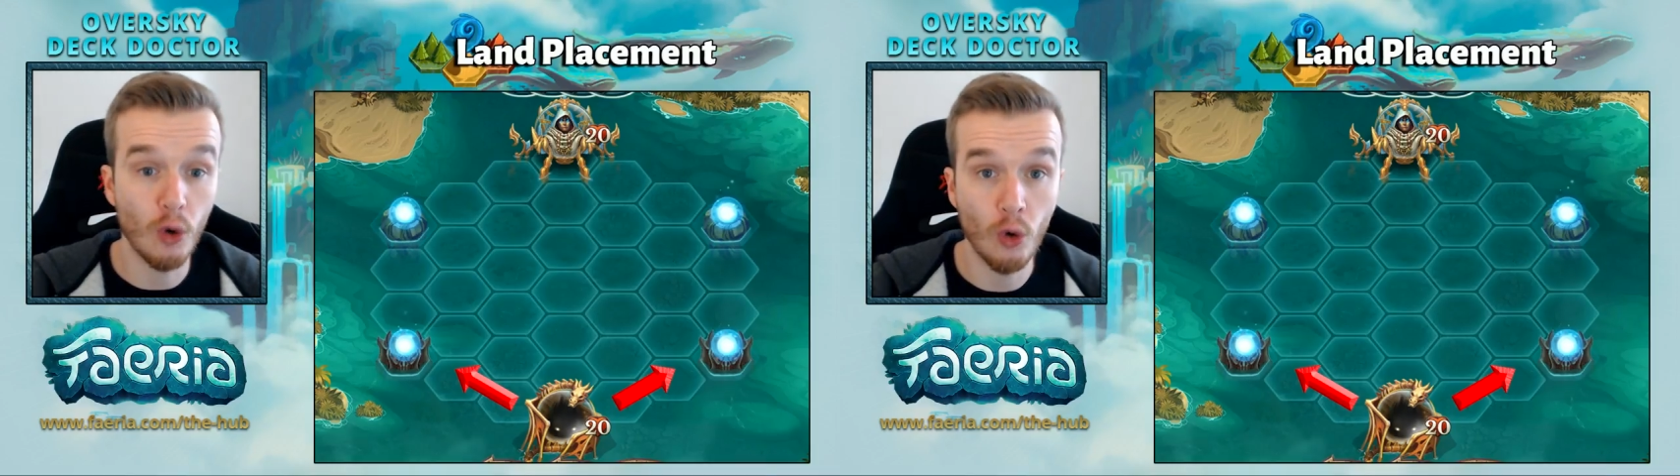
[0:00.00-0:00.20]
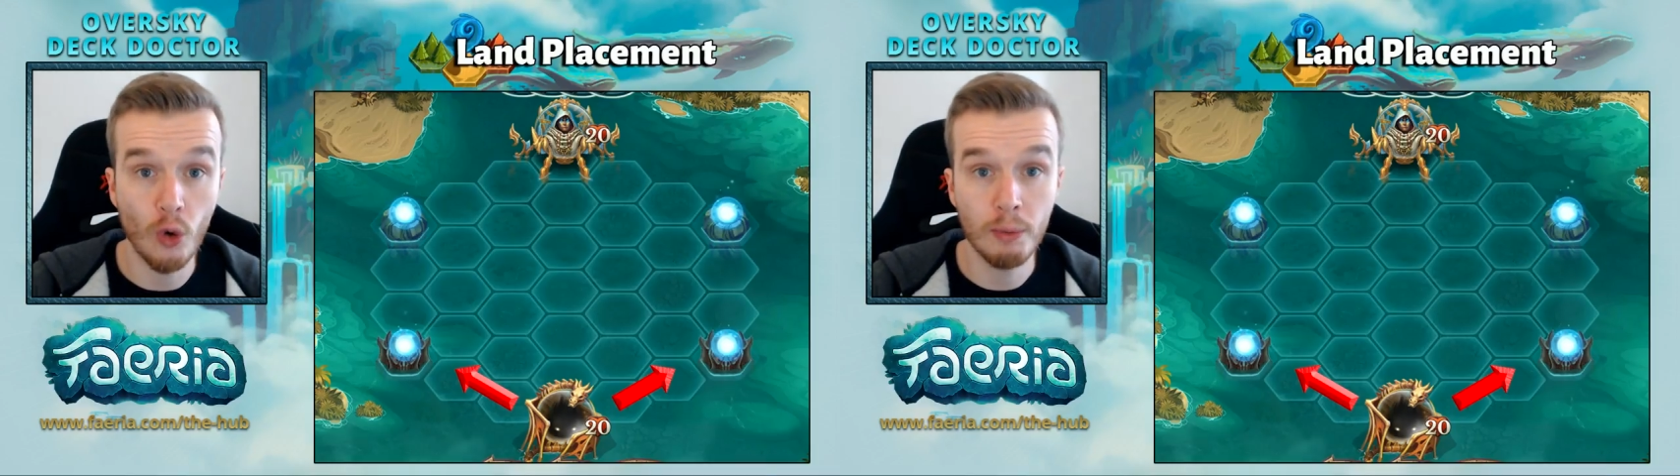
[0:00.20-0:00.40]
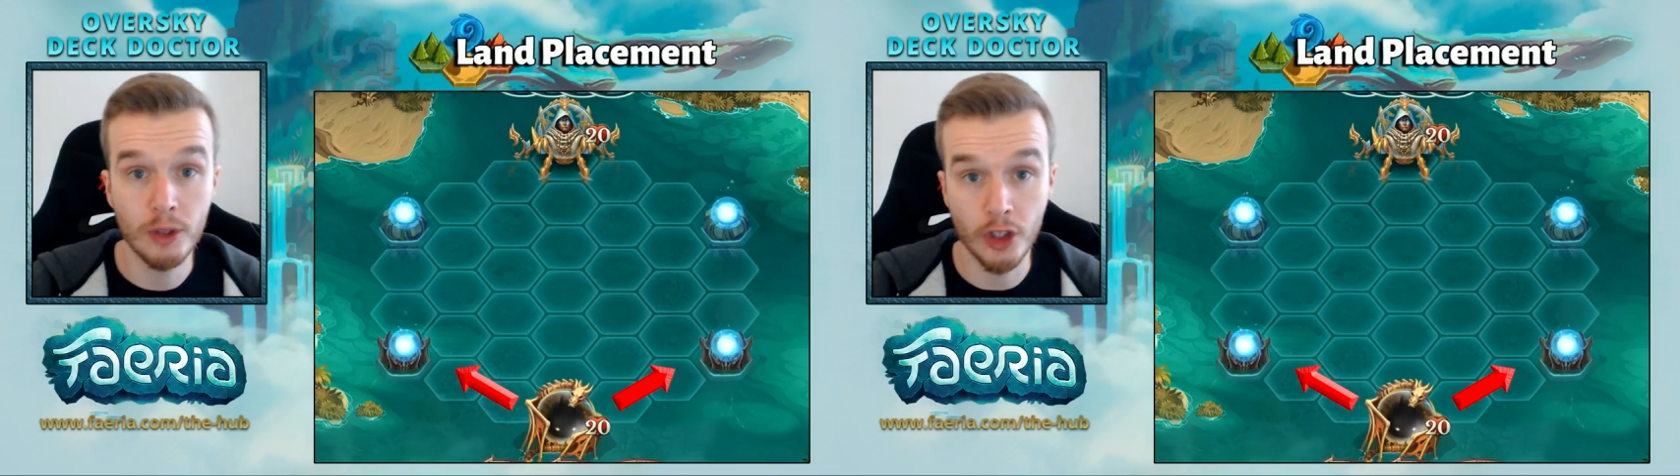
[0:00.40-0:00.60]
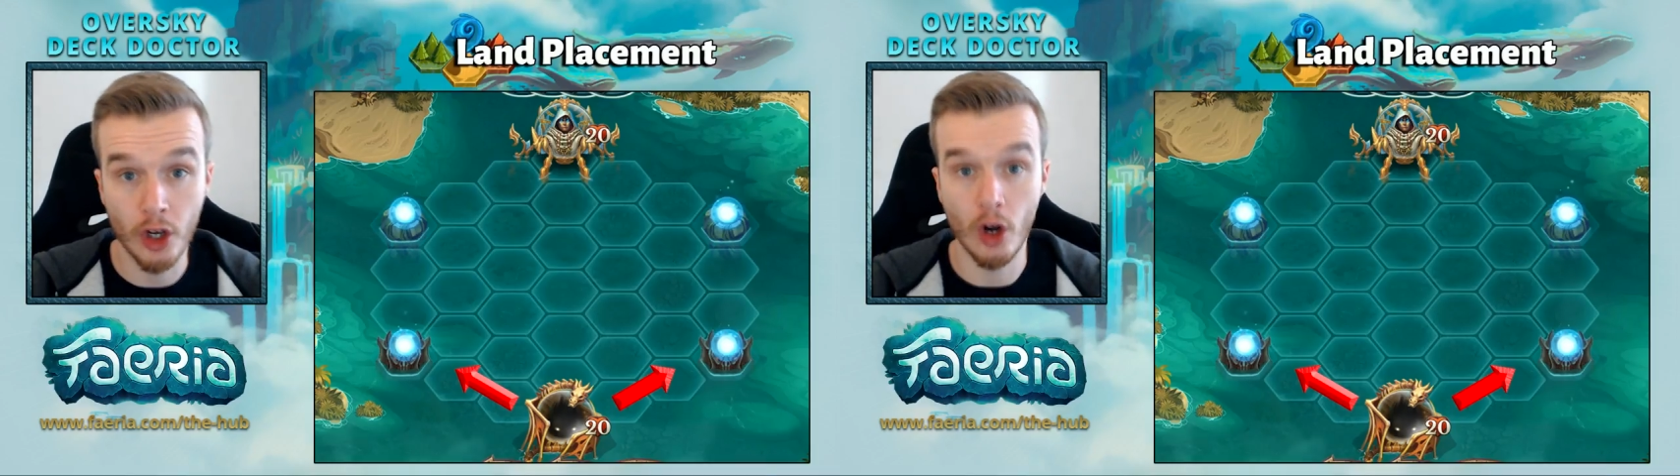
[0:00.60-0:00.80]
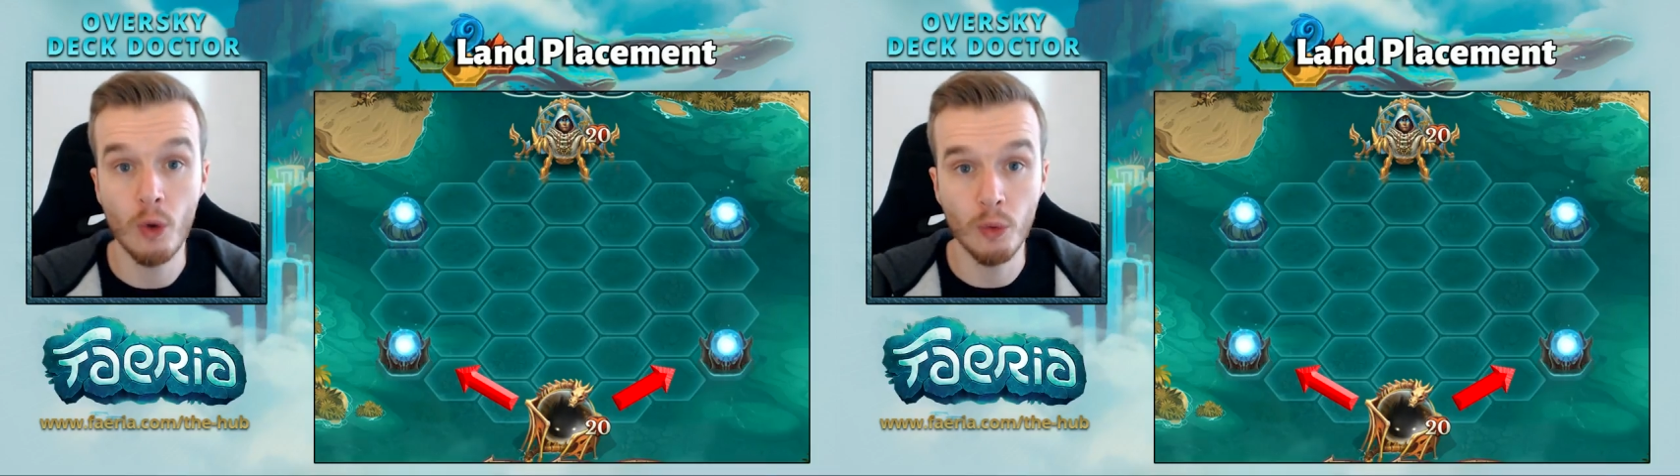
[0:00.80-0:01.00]
orb to
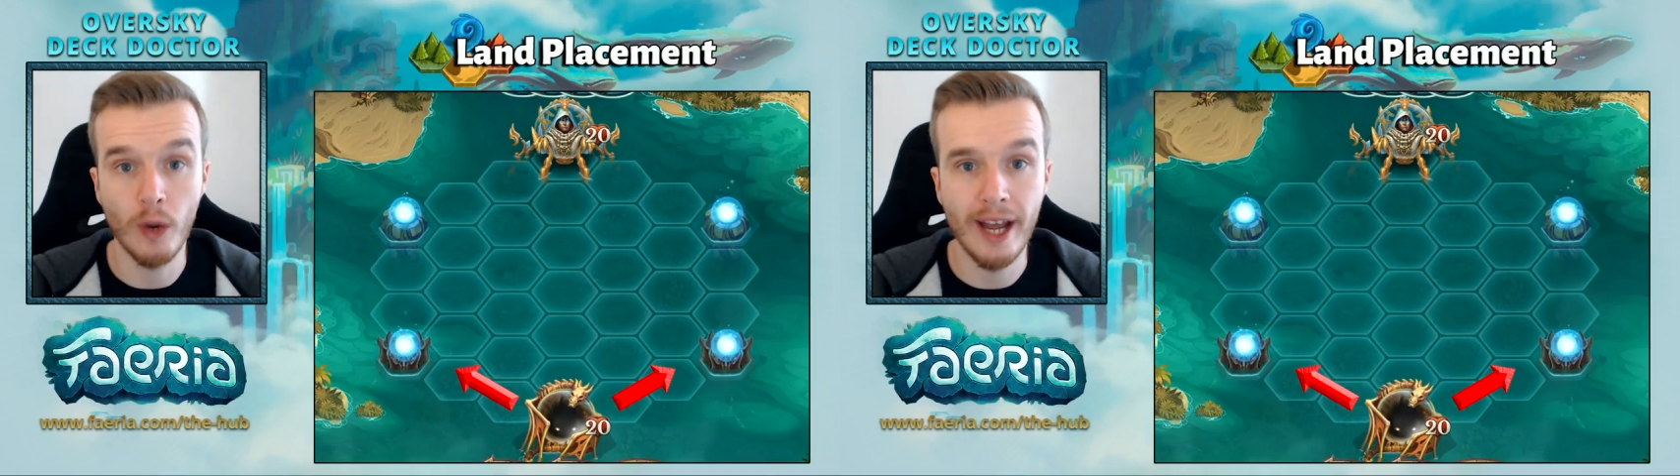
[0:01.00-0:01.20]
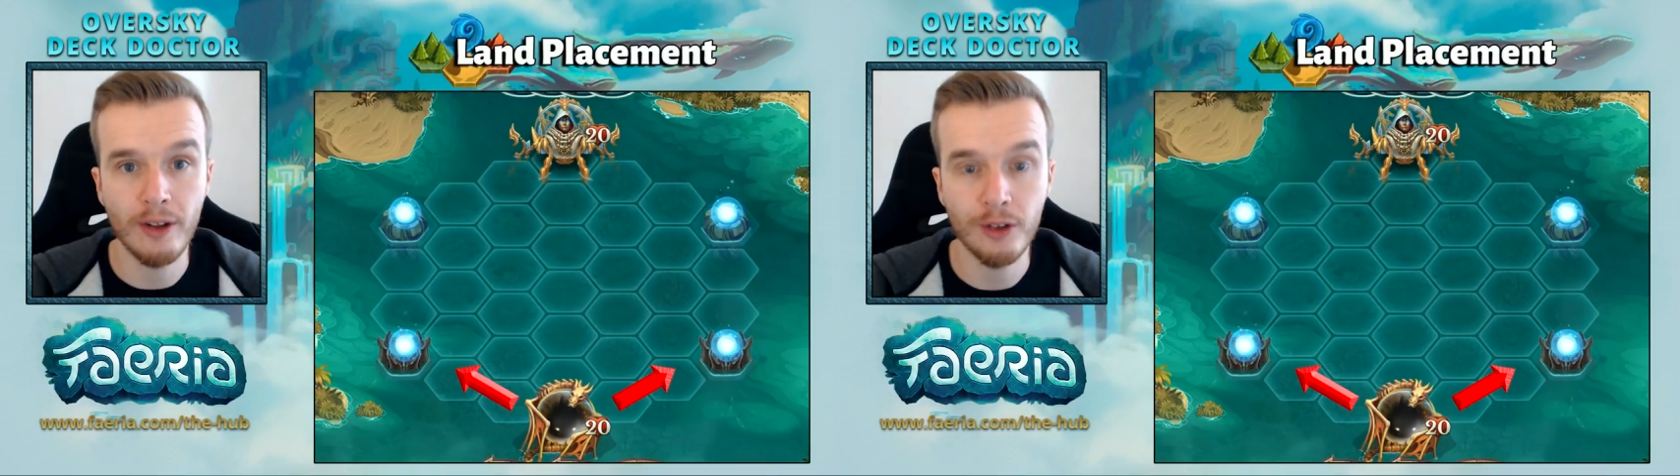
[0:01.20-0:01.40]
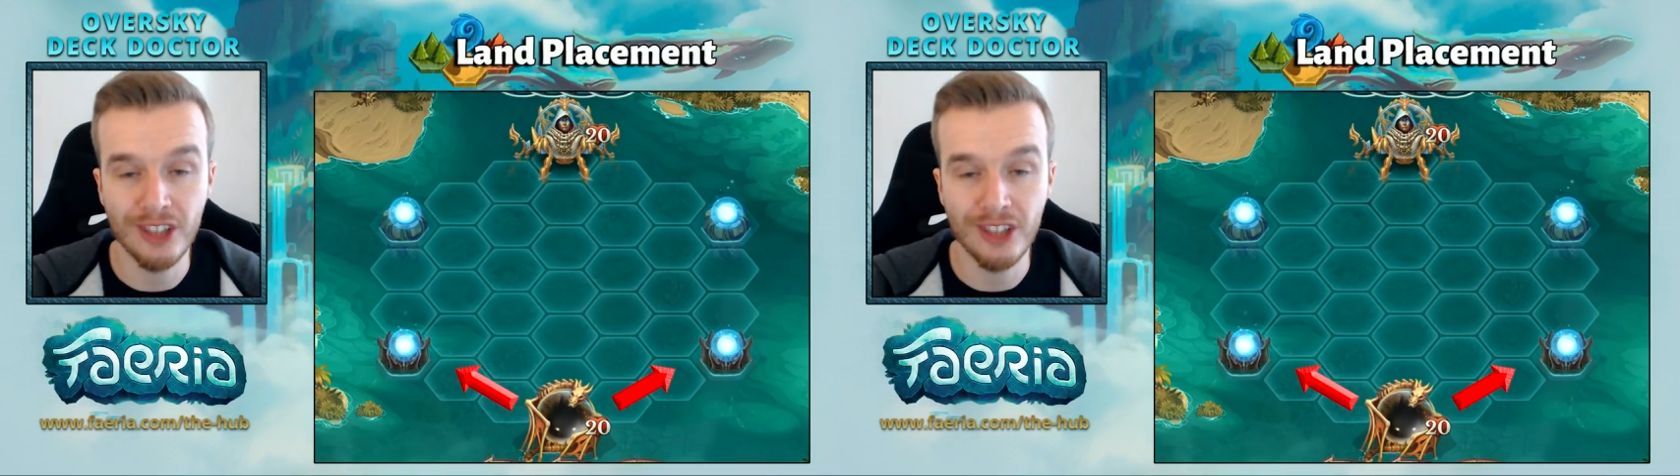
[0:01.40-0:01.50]
your own wells